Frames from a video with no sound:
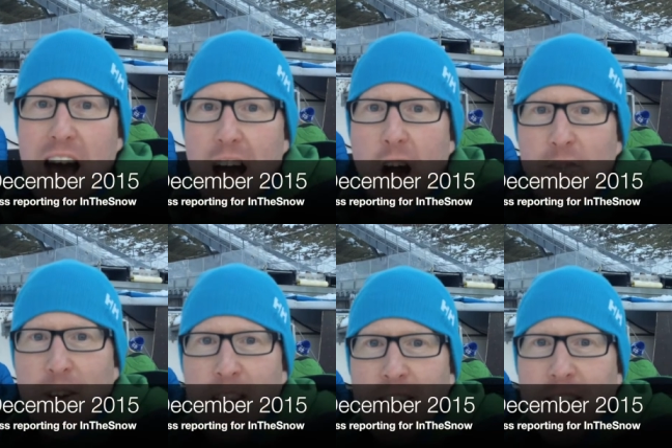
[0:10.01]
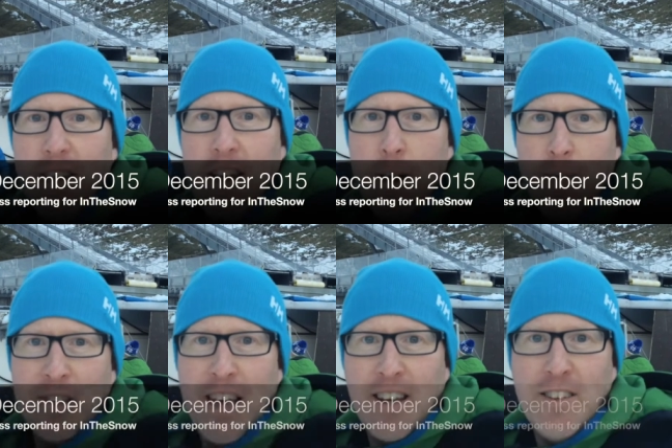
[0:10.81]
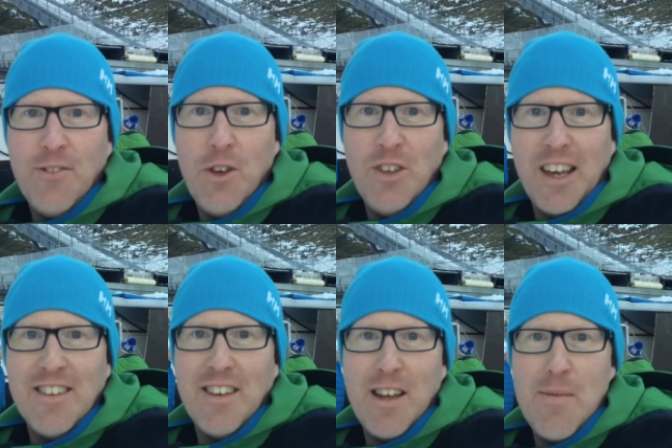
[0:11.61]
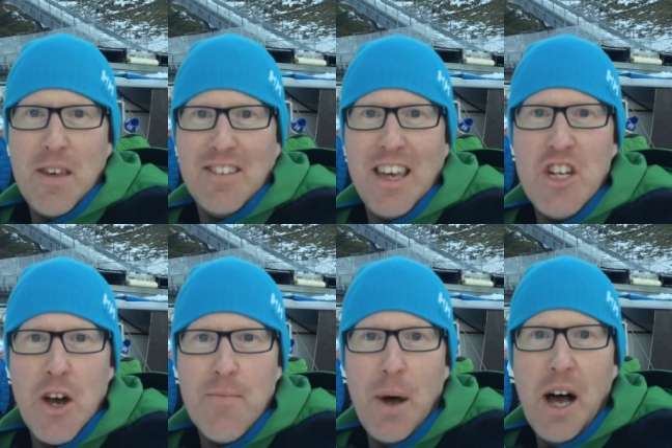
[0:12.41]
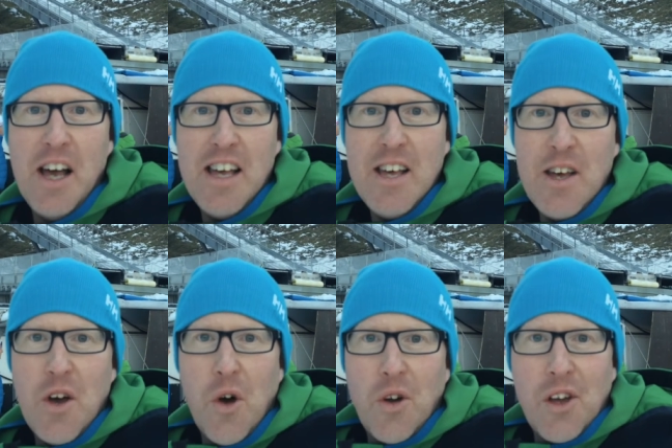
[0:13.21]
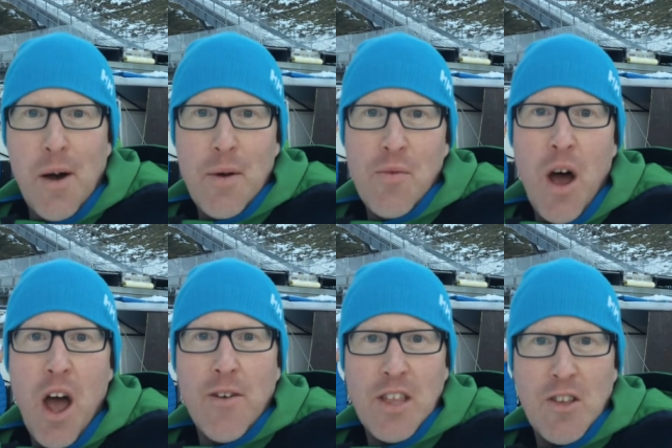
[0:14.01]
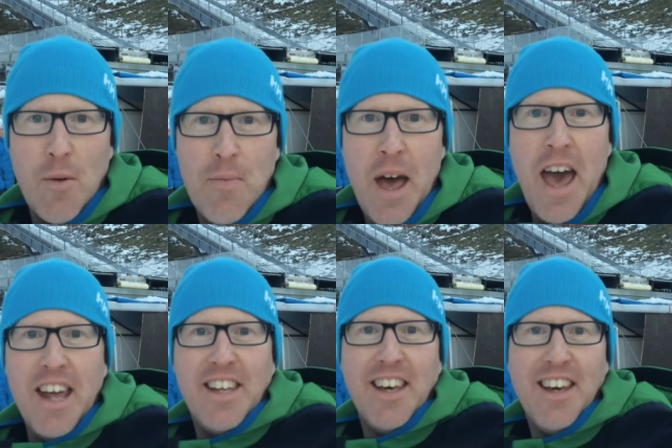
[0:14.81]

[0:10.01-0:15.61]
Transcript: Uh, hopefully in, in a couple of seconds, few seconds, there's going to be a ski jumper coming right over the top of my head.